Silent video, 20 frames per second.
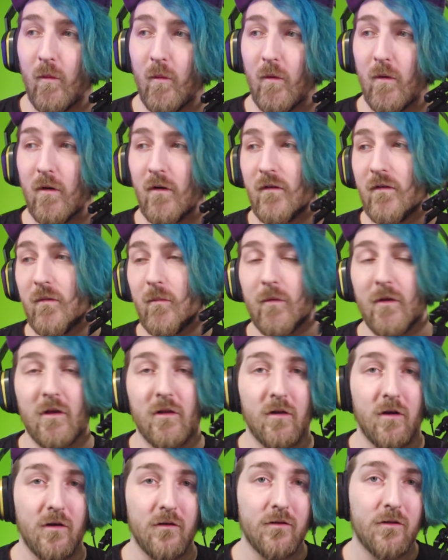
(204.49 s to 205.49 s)
or something
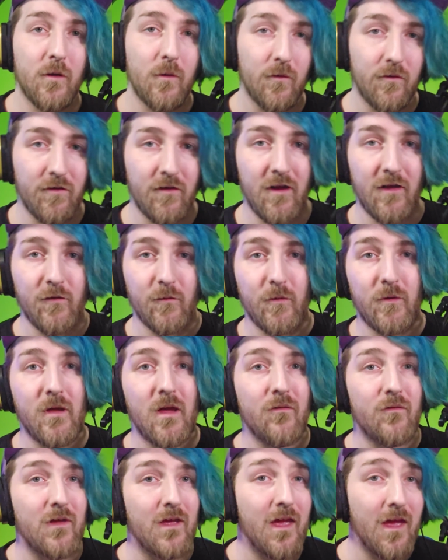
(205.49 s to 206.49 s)
along those lines where you
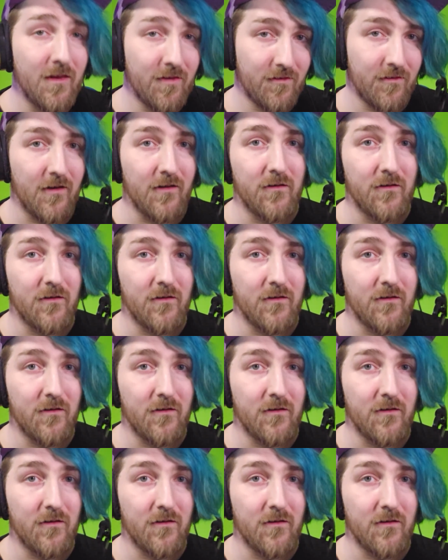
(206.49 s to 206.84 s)
have a headset.